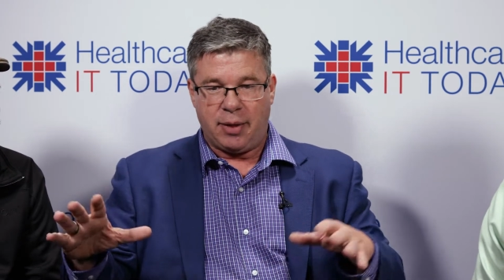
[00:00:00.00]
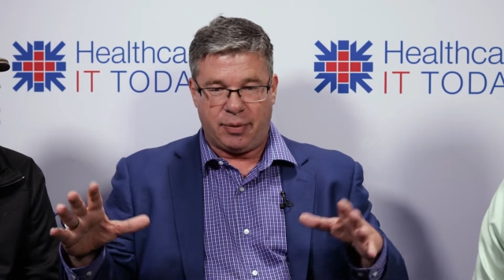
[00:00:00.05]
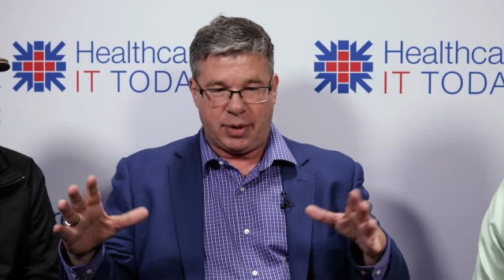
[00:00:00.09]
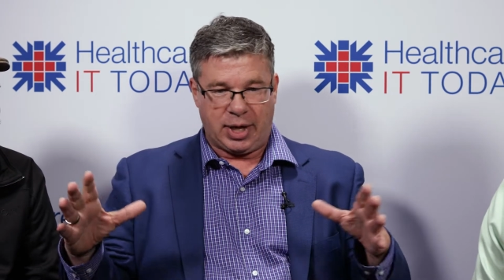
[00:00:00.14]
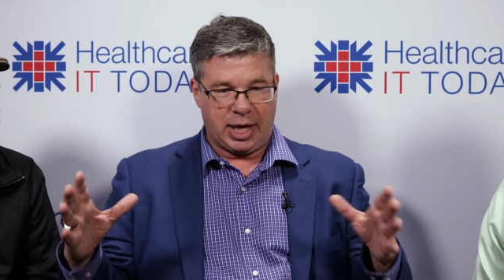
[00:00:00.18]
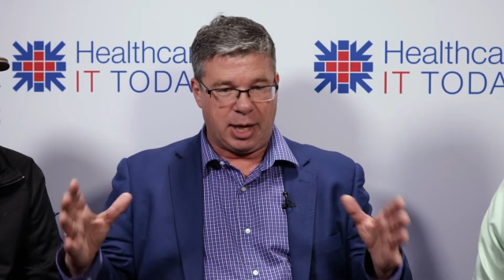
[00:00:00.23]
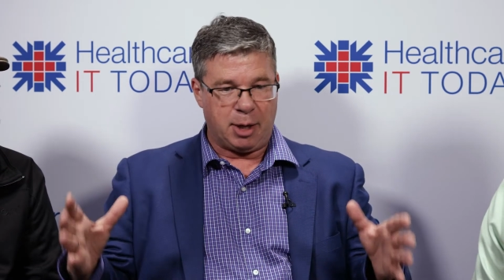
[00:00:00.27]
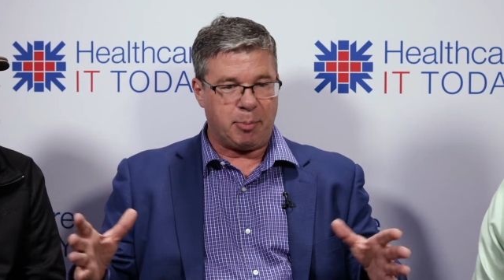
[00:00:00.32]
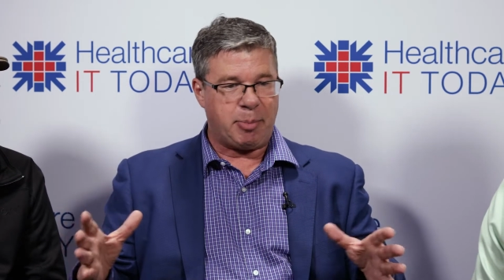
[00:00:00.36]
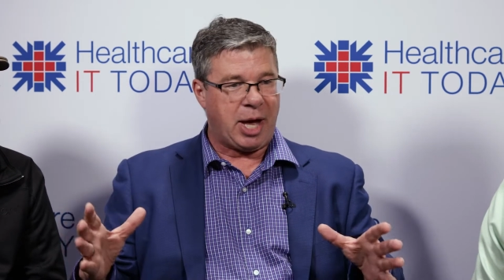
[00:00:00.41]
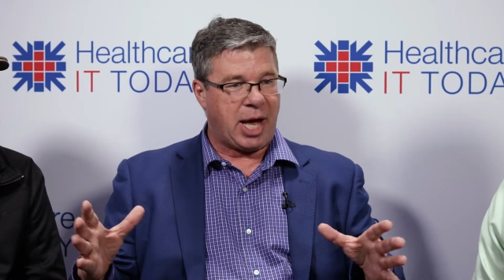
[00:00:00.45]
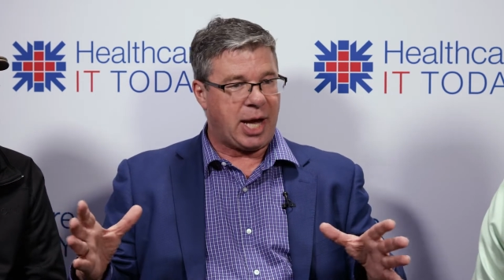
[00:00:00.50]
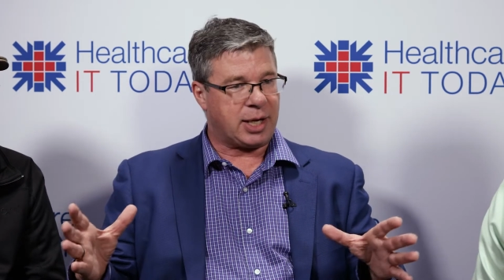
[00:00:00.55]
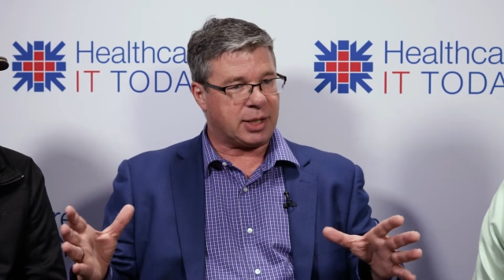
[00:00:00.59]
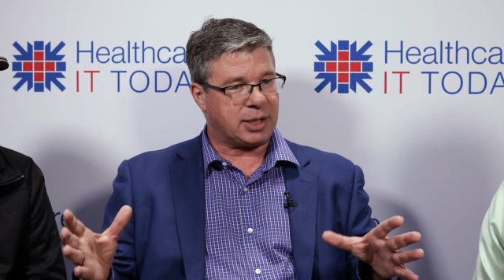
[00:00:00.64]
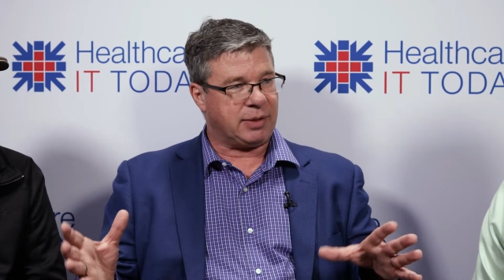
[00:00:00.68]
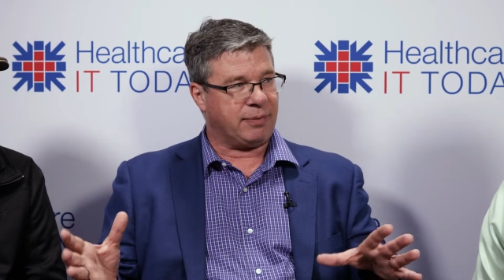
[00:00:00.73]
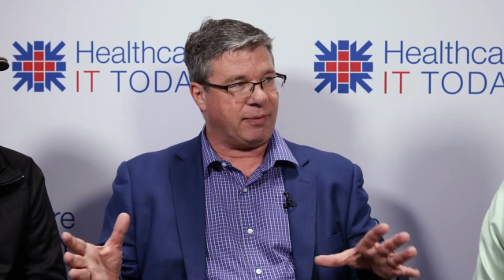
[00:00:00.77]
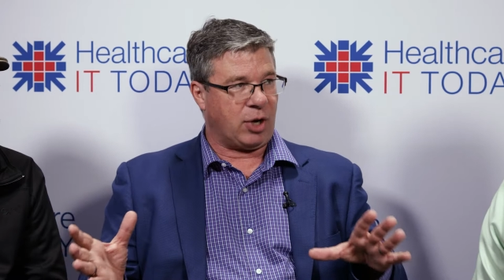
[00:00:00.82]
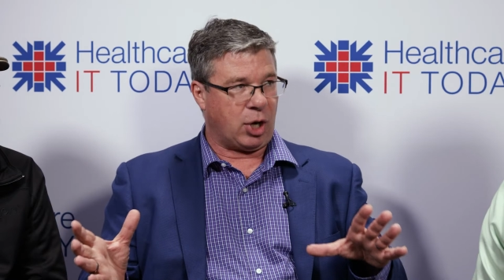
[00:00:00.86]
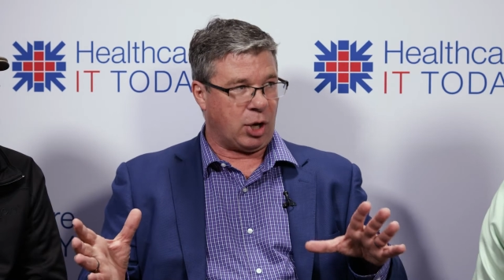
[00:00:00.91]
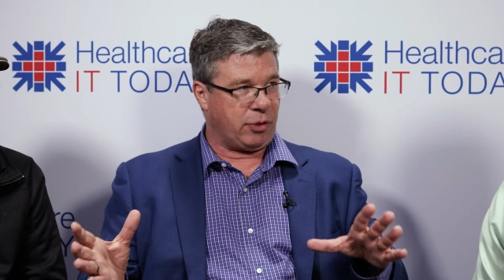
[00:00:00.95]
The
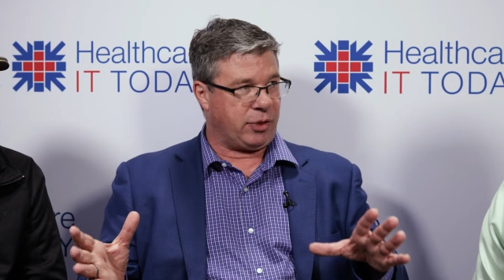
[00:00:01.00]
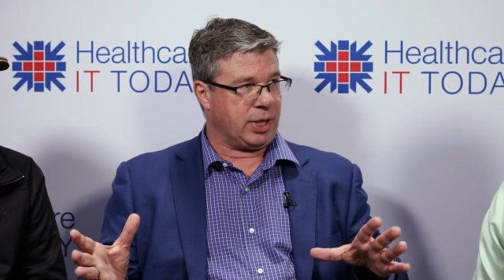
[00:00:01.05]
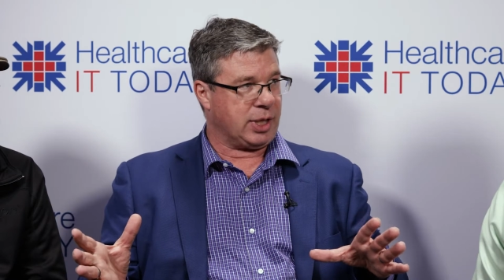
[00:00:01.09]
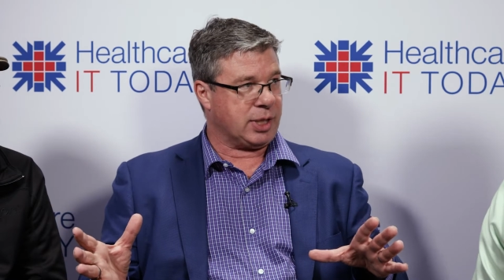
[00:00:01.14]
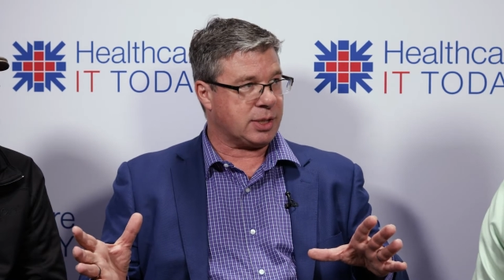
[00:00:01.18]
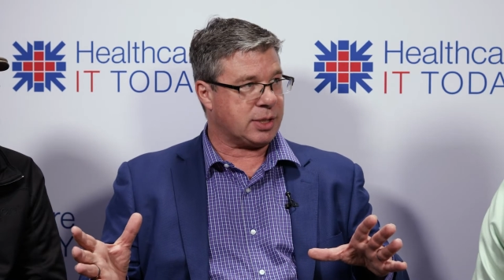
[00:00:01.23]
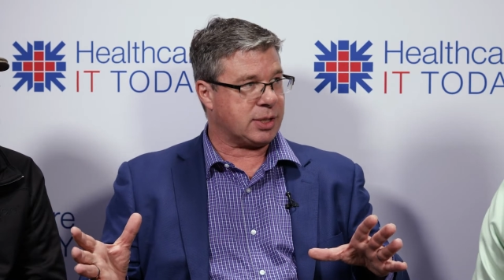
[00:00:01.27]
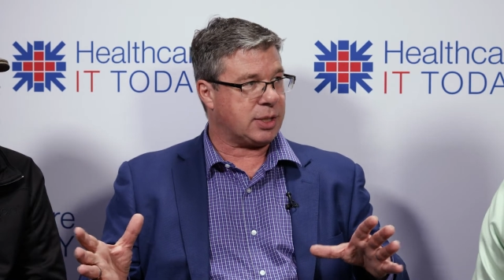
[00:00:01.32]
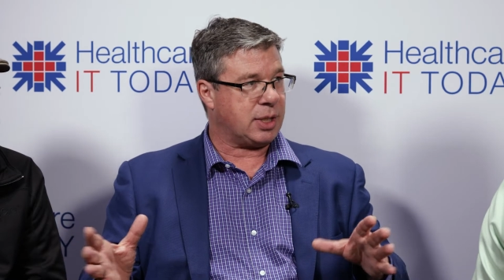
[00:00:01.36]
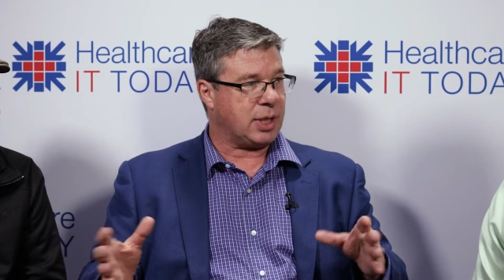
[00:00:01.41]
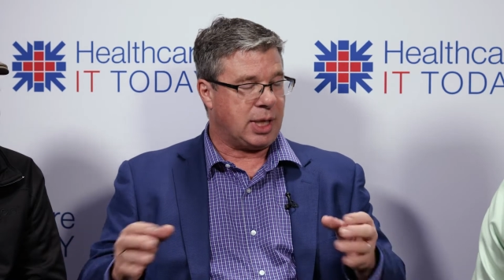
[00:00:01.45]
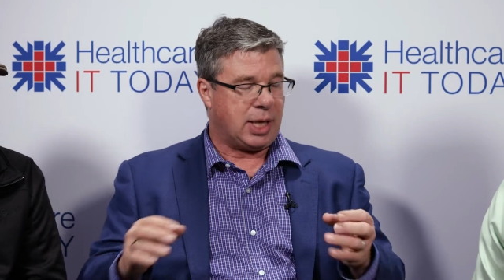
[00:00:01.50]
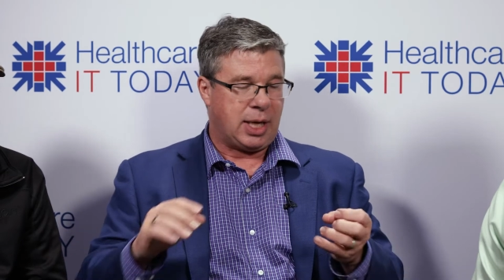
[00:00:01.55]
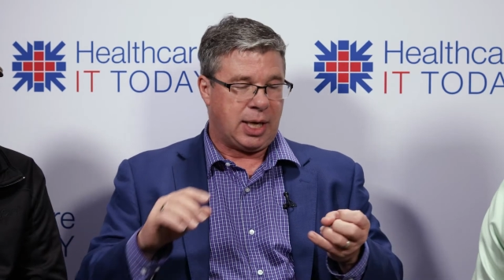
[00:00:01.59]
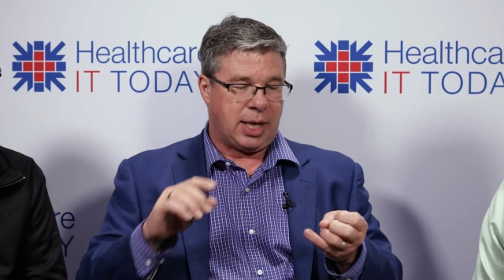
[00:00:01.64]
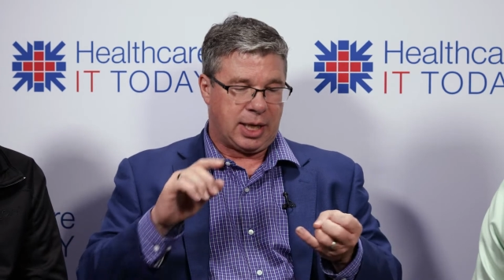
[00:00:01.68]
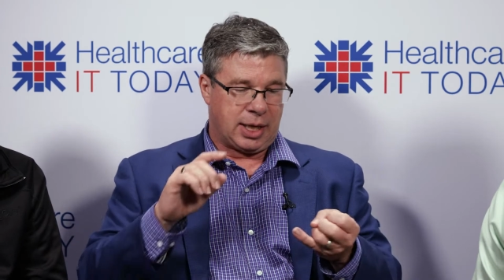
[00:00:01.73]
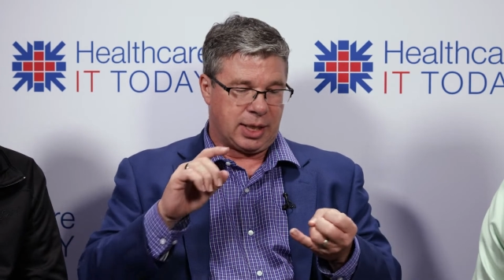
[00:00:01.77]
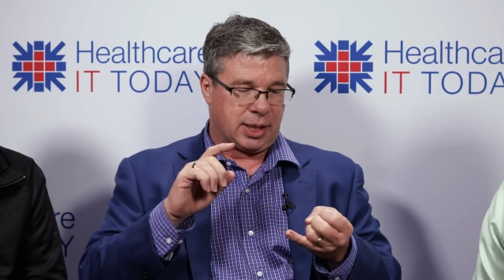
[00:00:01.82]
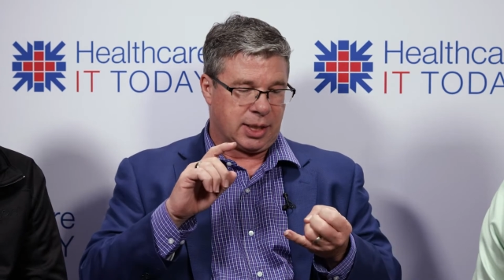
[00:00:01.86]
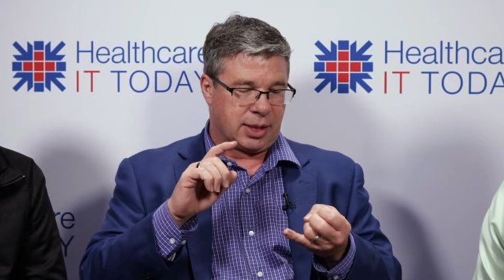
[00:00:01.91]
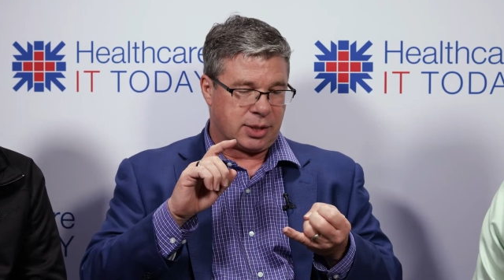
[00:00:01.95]
impact of all this
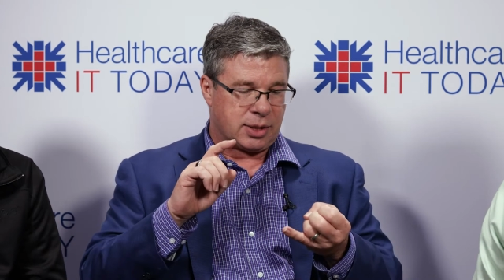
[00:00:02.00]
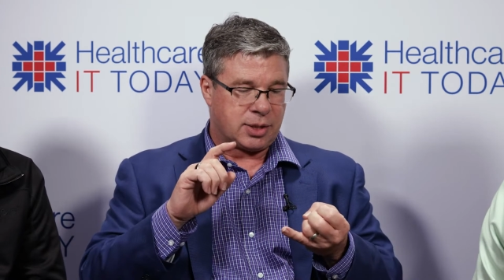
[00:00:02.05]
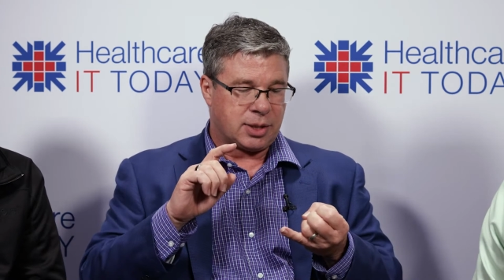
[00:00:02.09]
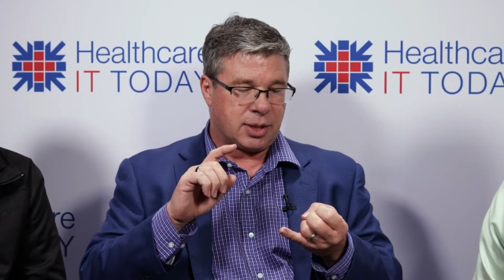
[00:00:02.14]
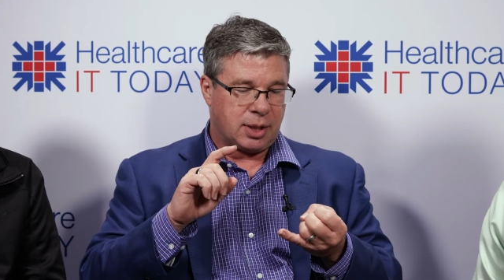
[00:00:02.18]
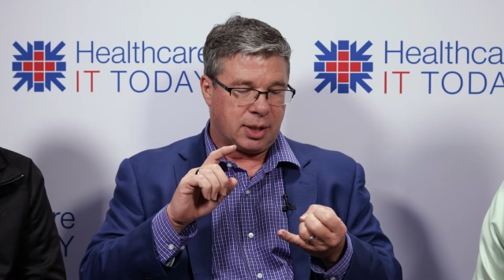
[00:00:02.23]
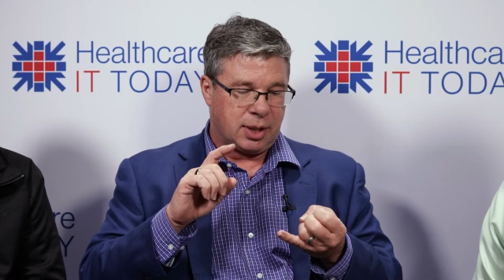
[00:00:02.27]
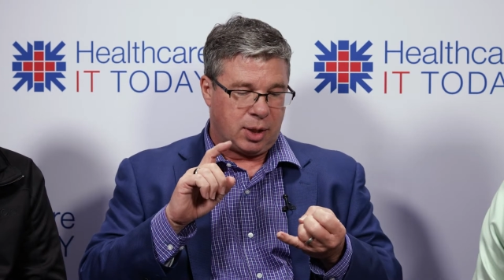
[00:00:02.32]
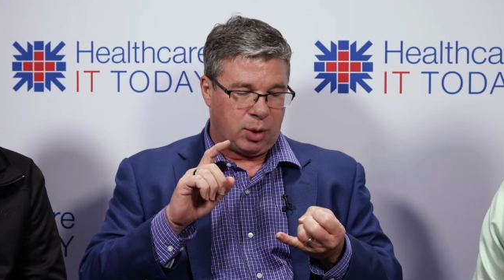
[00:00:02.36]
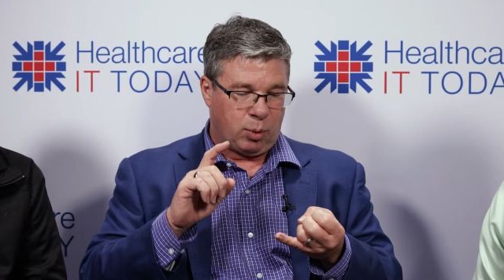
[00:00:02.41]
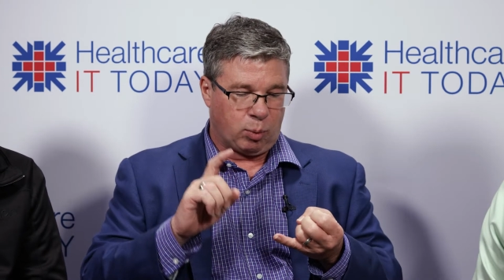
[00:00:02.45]
is